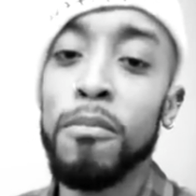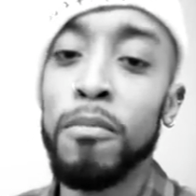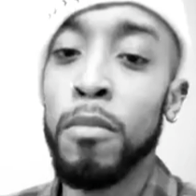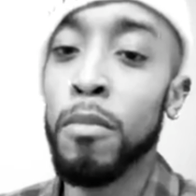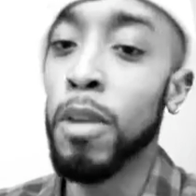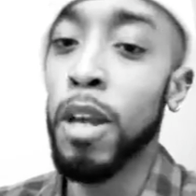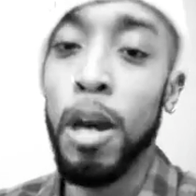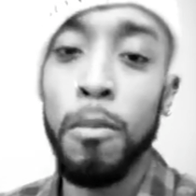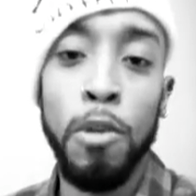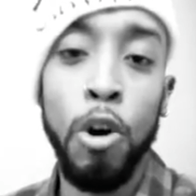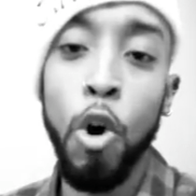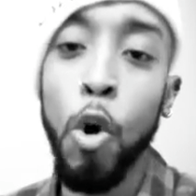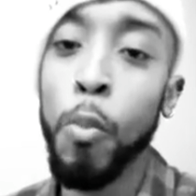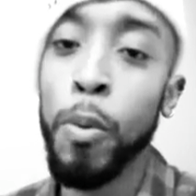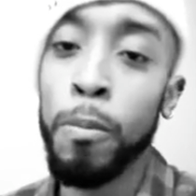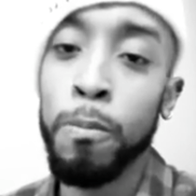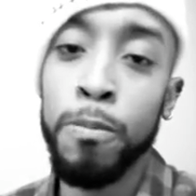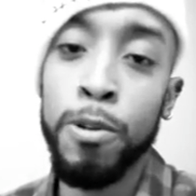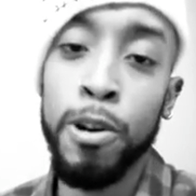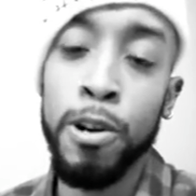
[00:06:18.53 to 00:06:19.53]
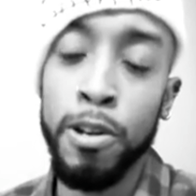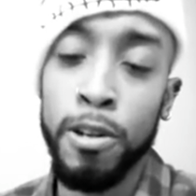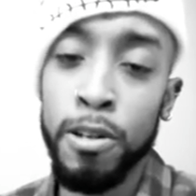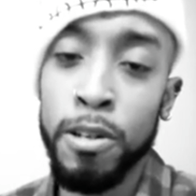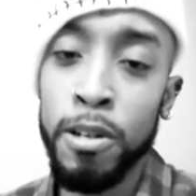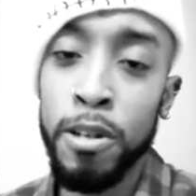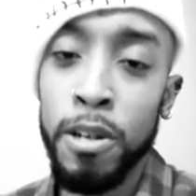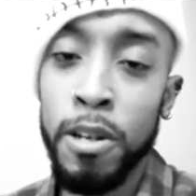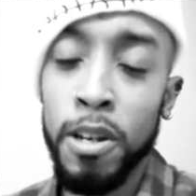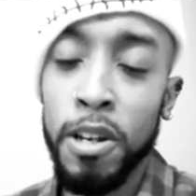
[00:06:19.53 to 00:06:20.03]
I mean, I'm an open
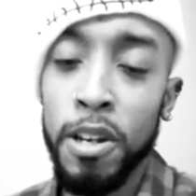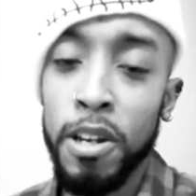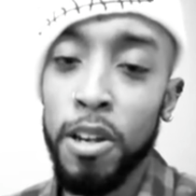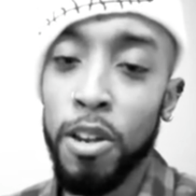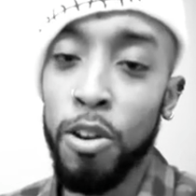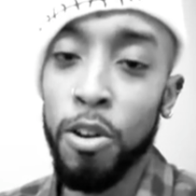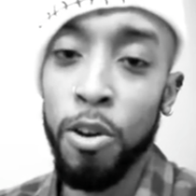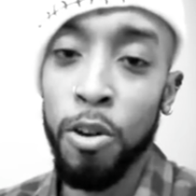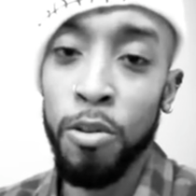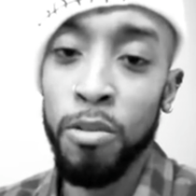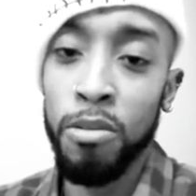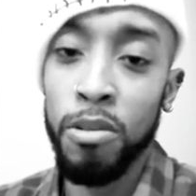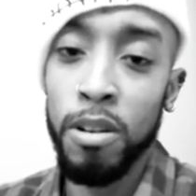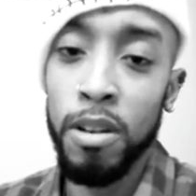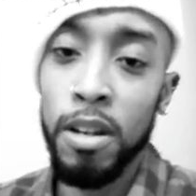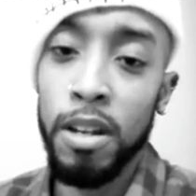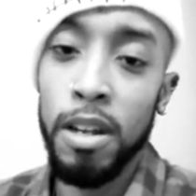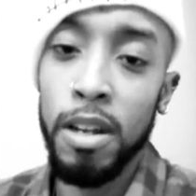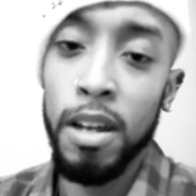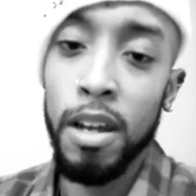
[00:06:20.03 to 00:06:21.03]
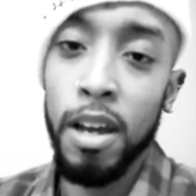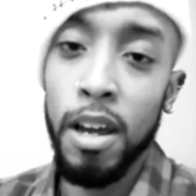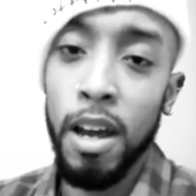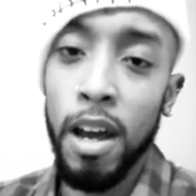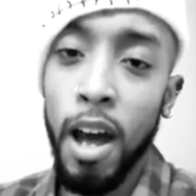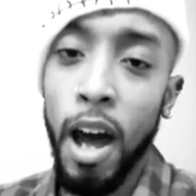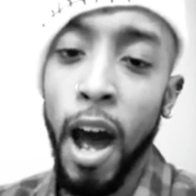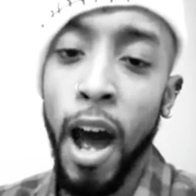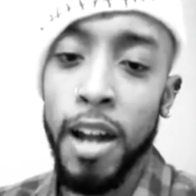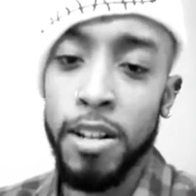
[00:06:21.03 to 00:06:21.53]
book,
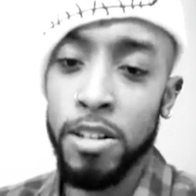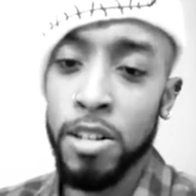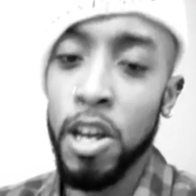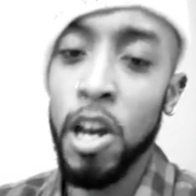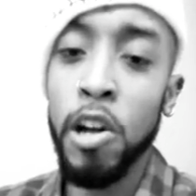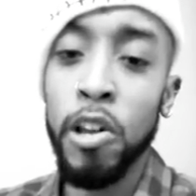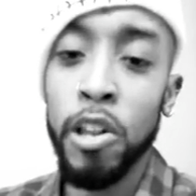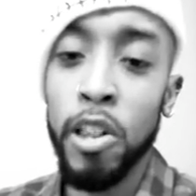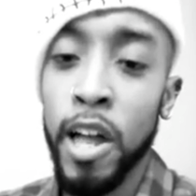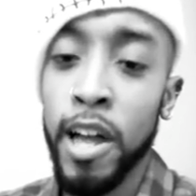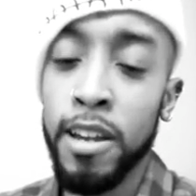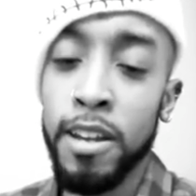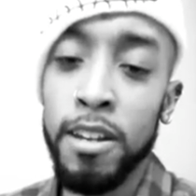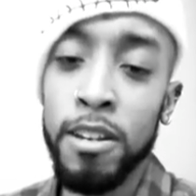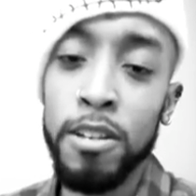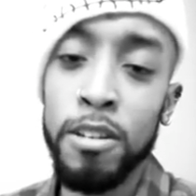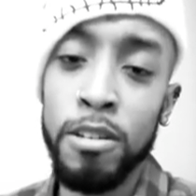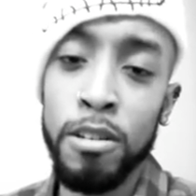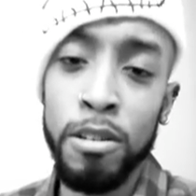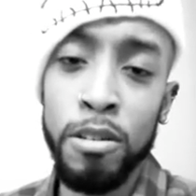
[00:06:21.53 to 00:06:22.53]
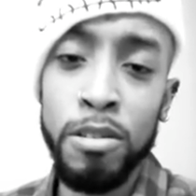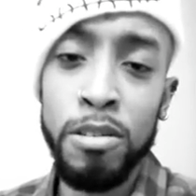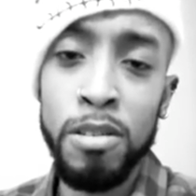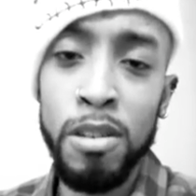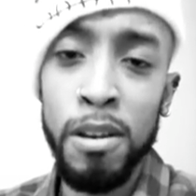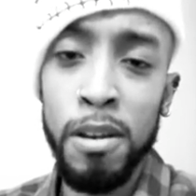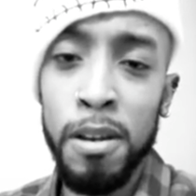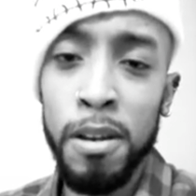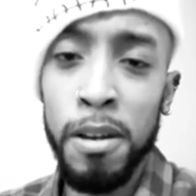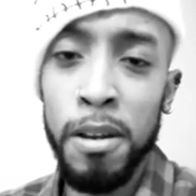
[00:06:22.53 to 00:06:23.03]
I tell it like it is.